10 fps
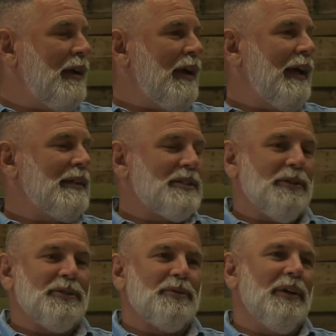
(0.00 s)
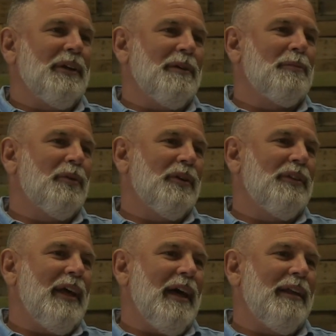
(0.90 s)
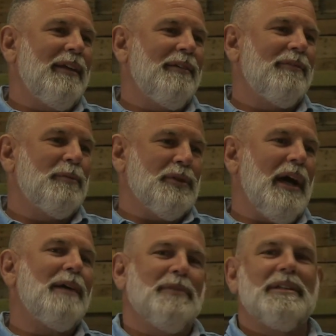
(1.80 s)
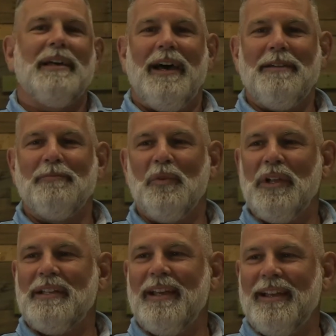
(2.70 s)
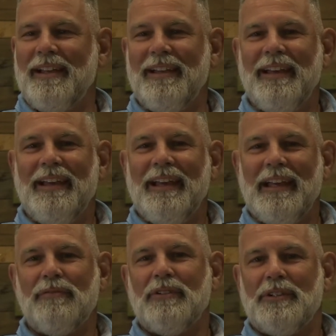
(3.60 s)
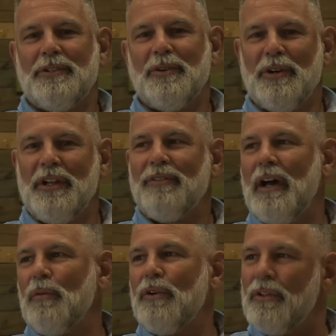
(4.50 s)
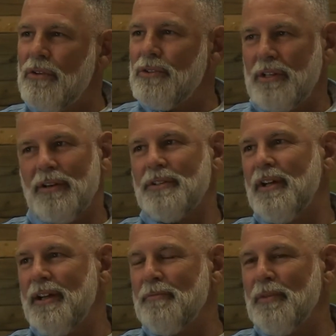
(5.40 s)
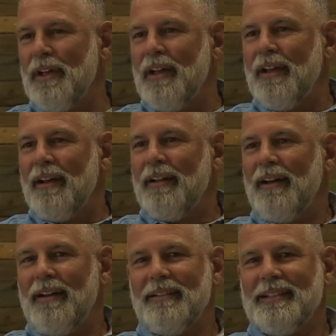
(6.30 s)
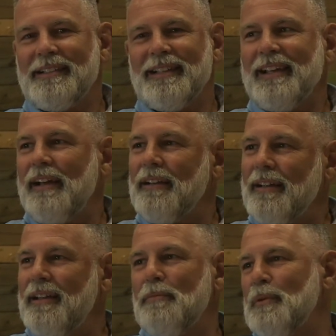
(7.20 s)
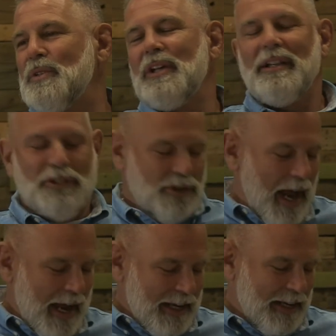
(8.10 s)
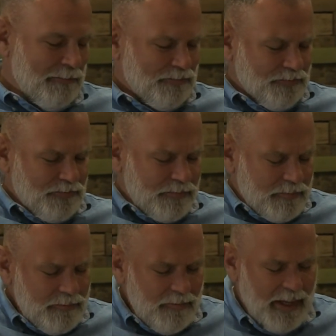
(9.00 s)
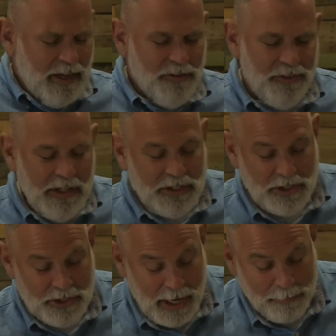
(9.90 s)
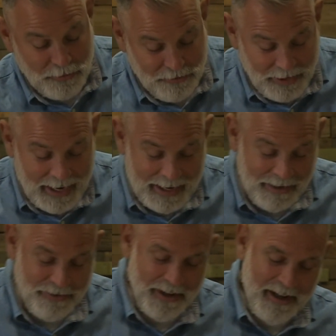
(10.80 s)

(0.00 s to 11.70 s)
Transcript: And so it's really important that from time to time we take inventory of how we're using our time, just to kind of keep us on track. And in Ephesians chapter 5,